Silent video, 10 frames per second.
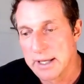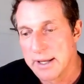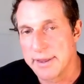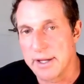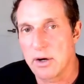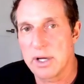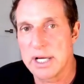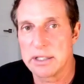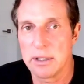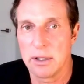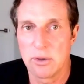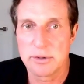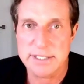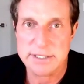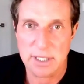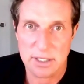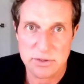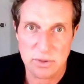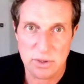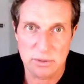they all had low
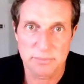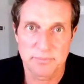testosterone,